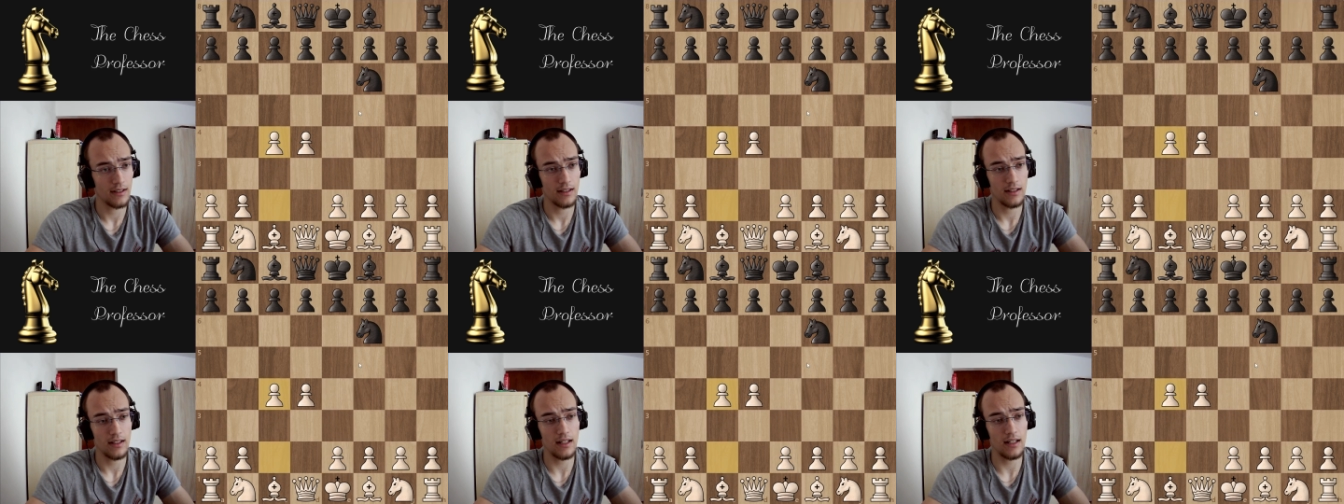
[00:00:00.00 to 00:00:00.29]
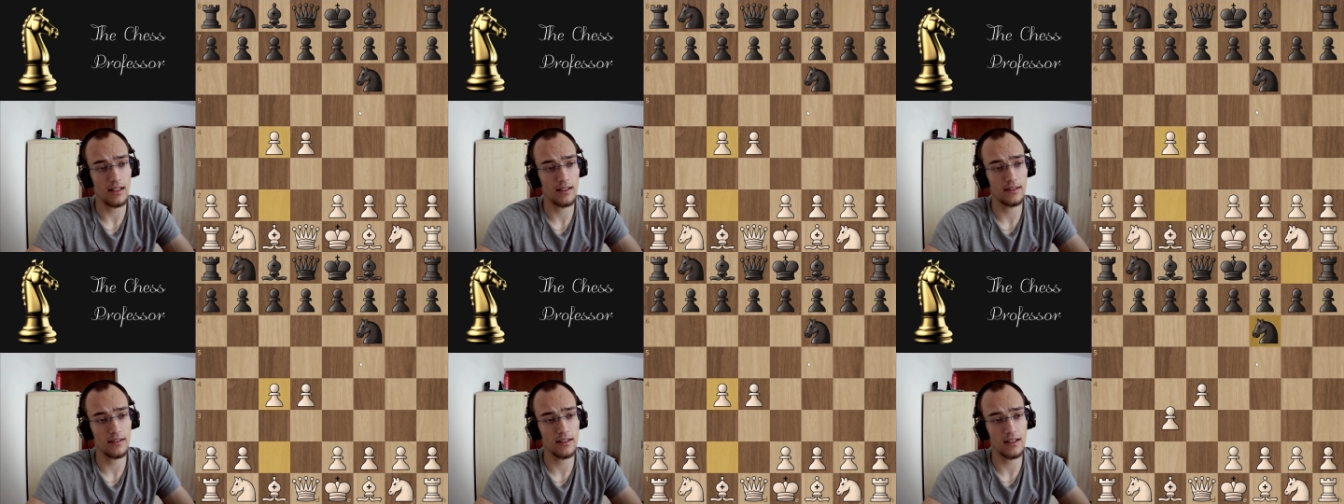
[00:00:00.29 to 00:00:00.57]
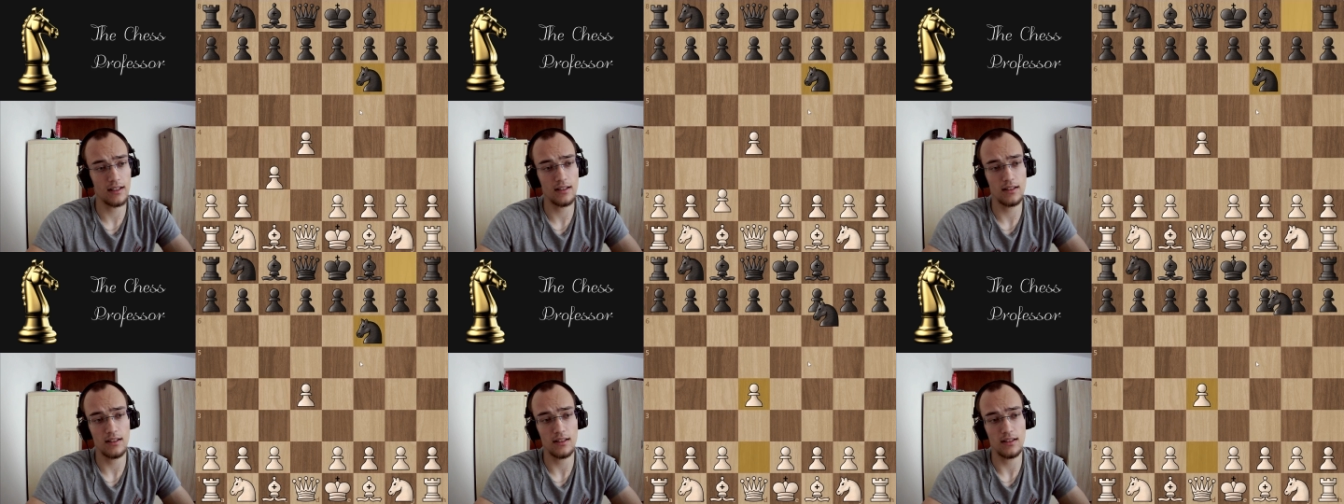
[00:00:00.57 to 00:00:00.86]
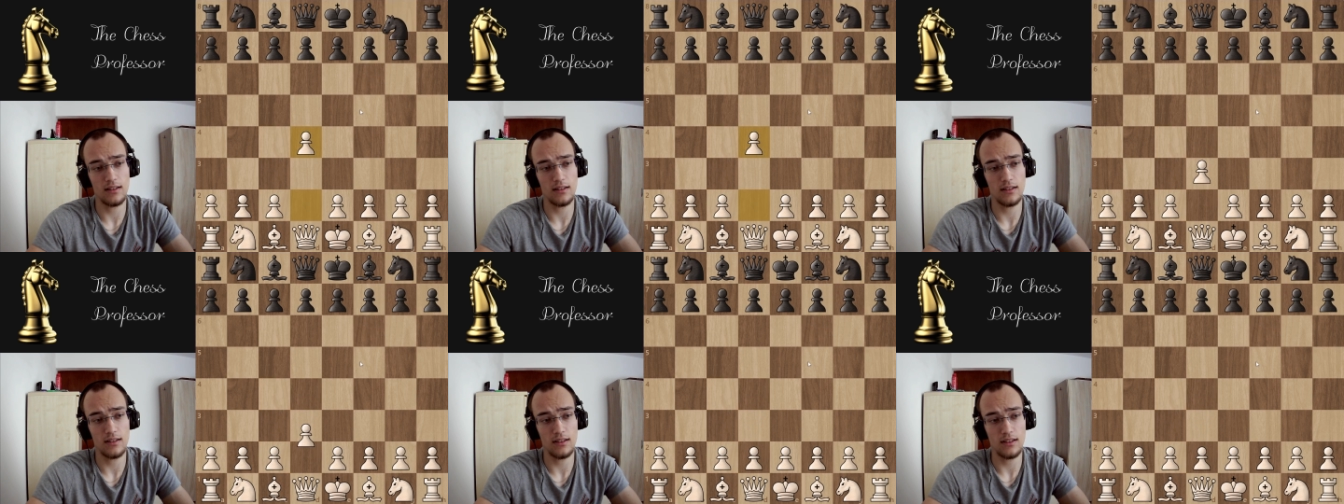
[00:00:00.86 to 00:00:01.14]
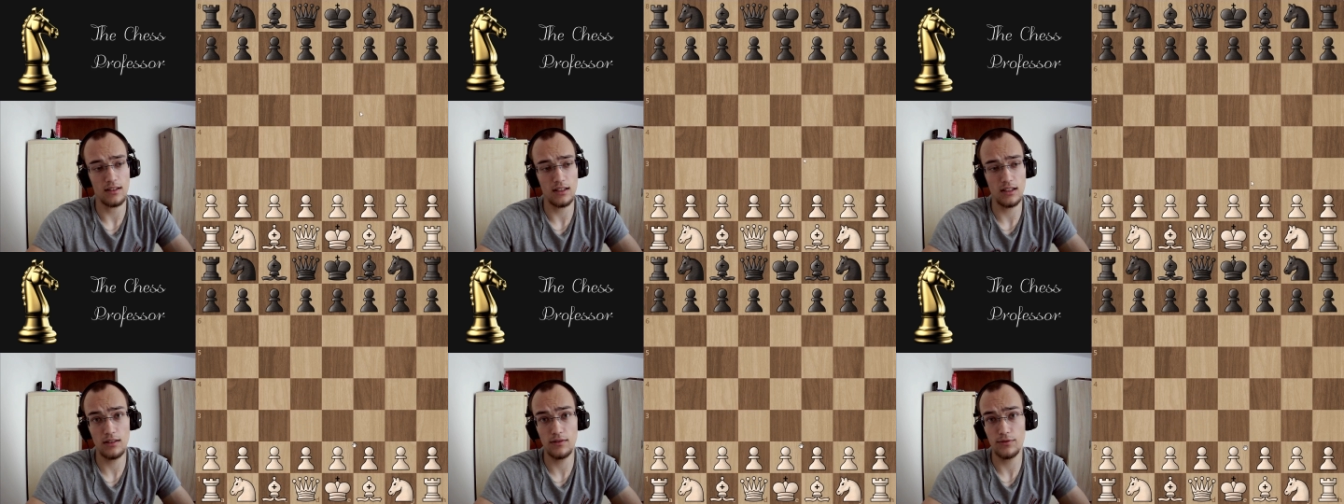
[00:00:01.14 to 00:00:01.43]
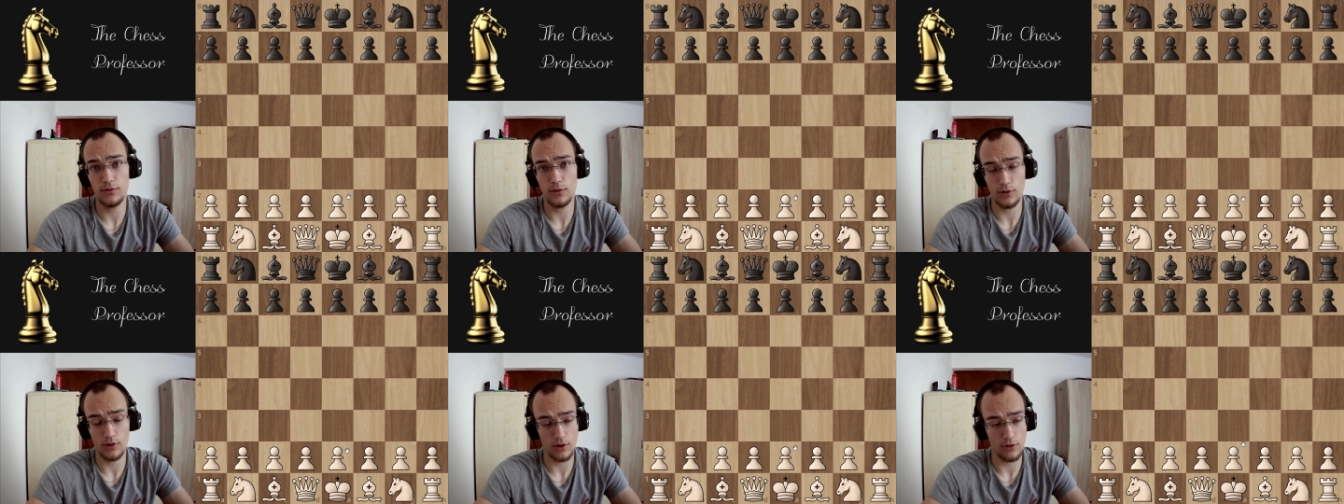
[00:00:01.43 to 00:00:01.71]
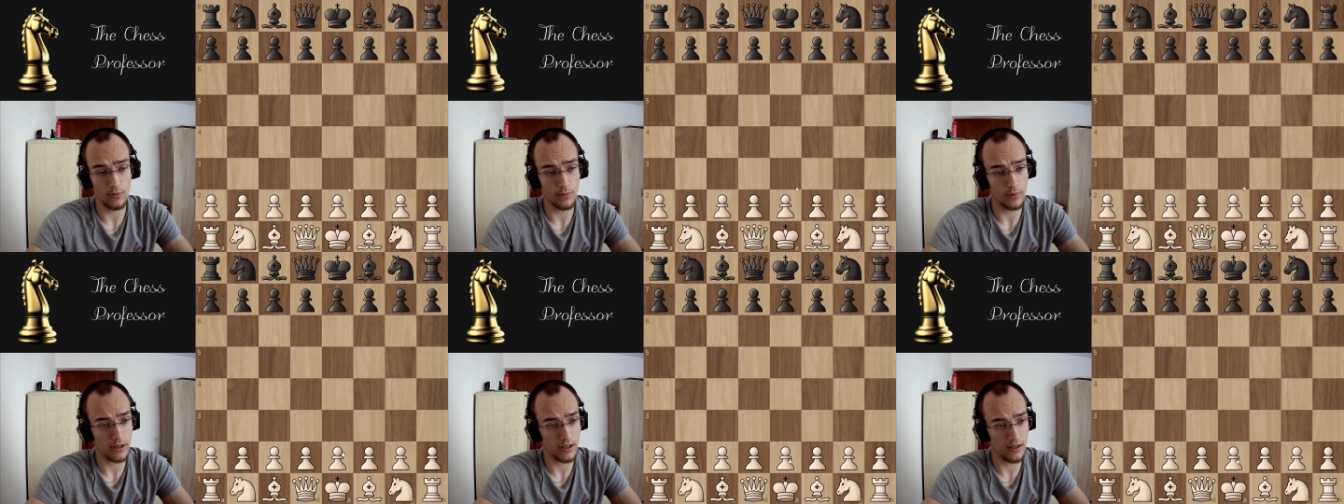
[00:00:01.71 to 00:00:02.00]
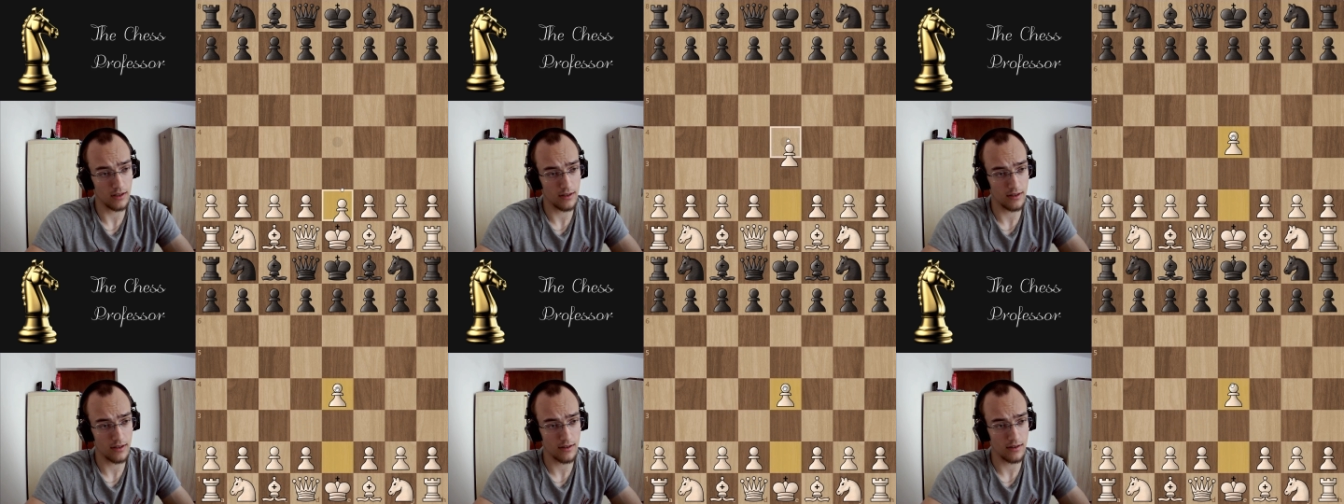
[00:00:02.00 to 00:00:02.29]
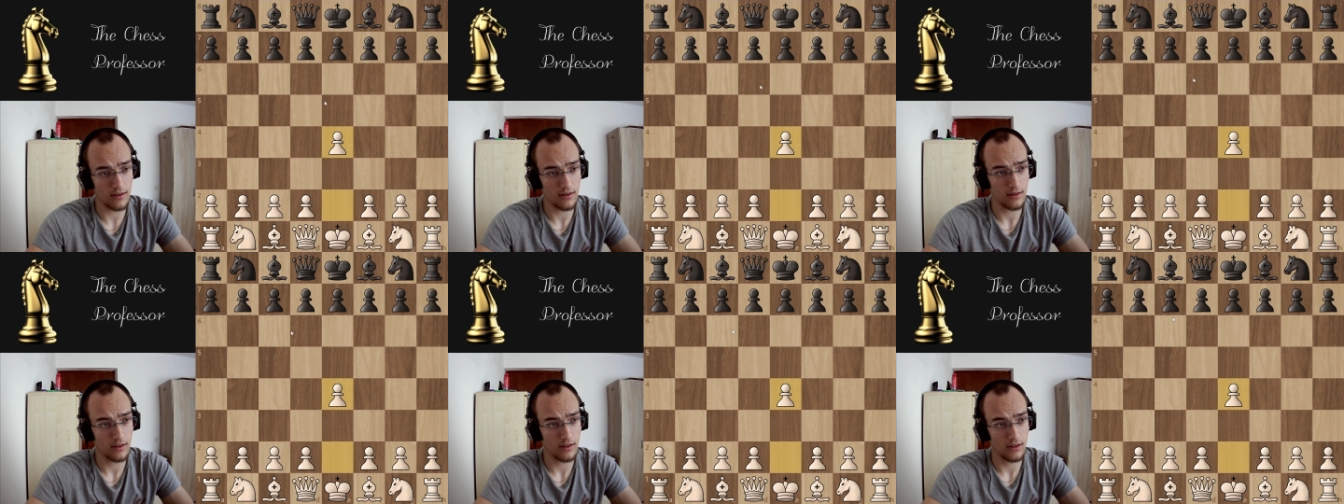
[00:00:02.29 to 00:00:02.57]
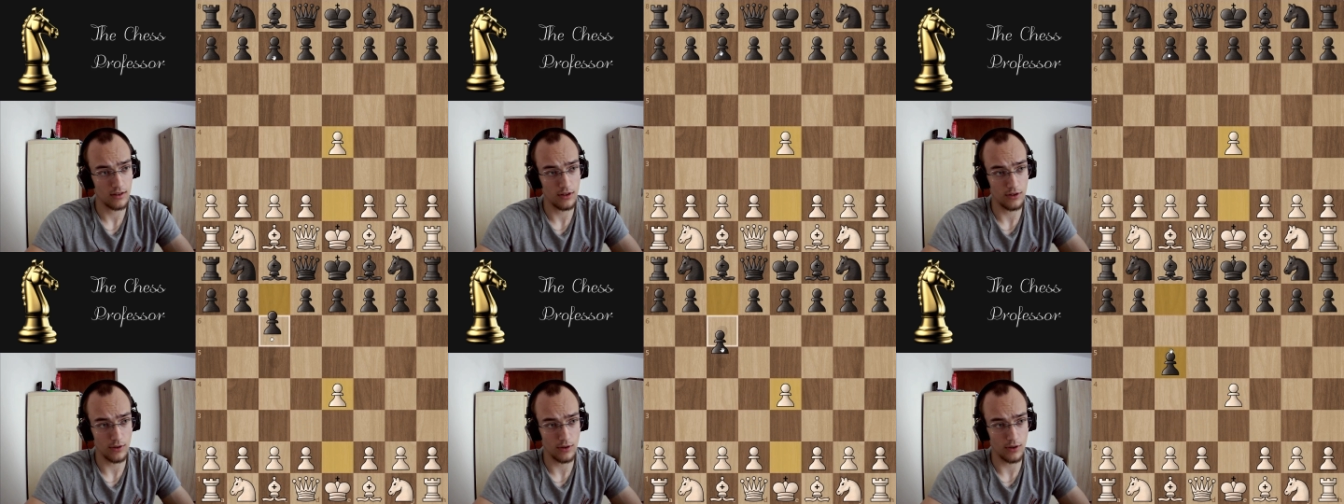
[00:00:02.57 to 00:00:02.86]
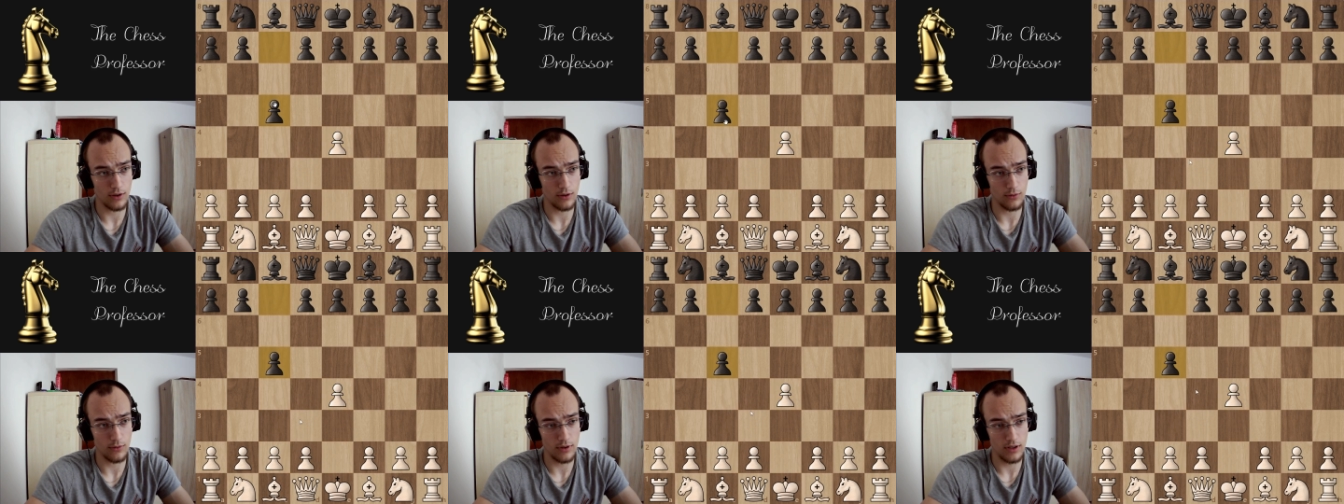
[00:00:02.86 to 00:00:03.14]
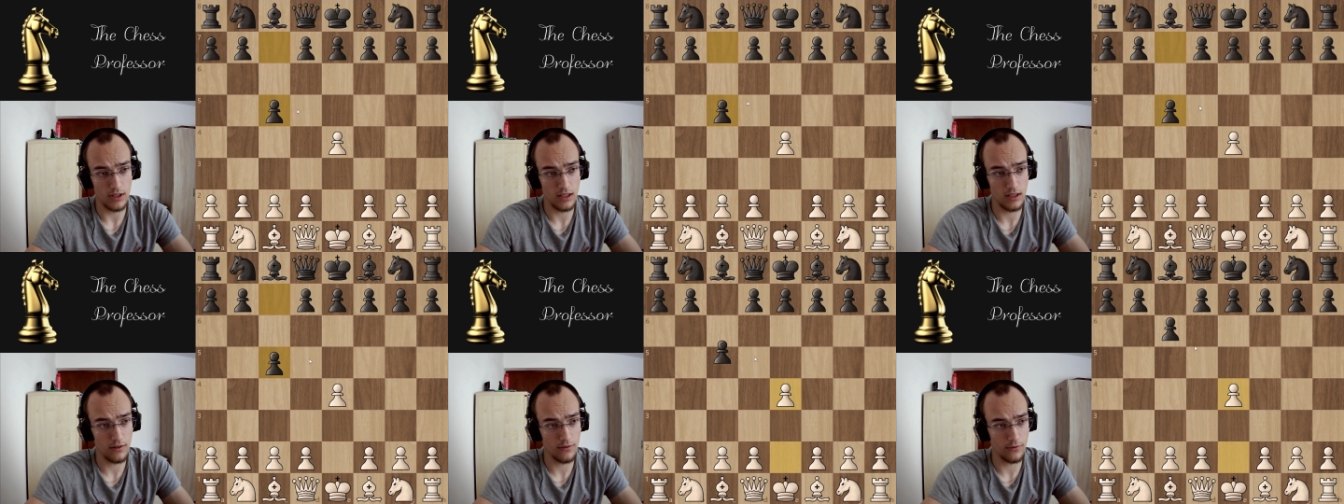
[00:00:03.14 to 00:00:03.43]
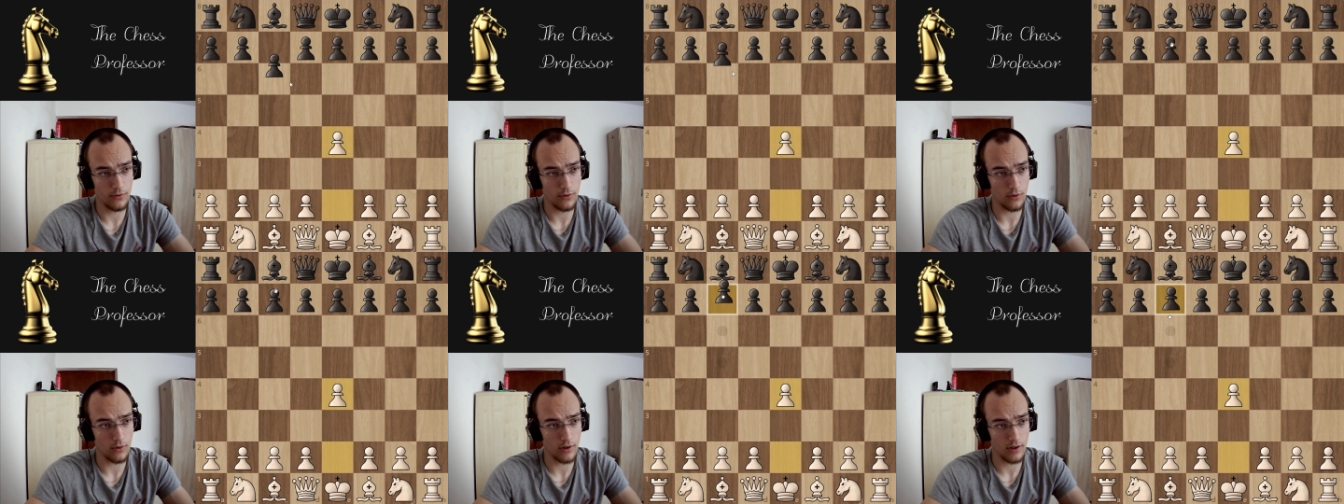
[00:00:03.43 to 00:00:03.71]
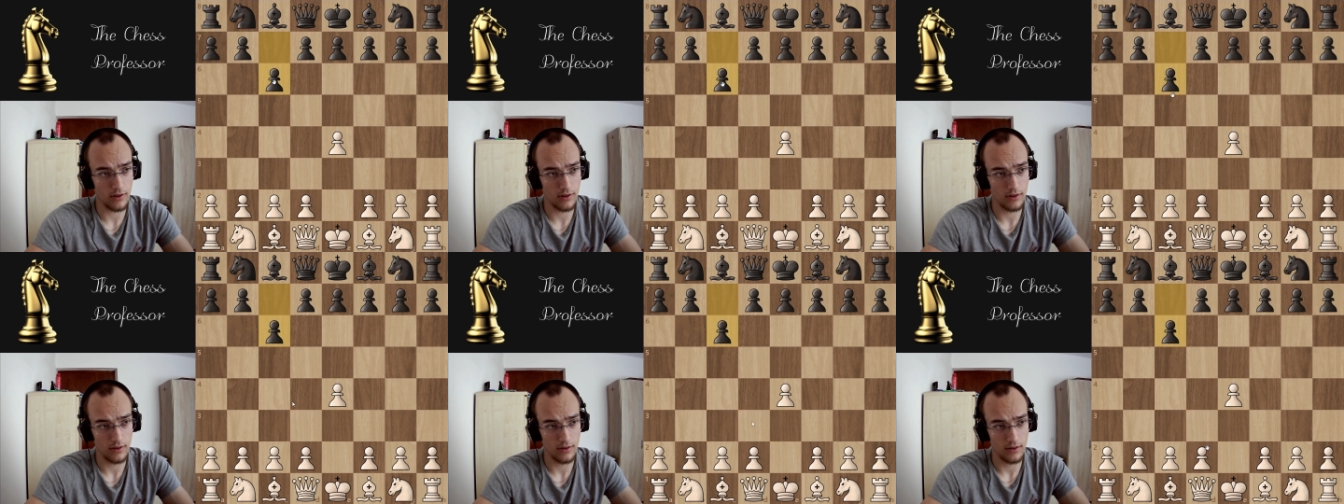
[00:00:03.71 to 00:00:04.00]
And then in the E four openings, you go E four,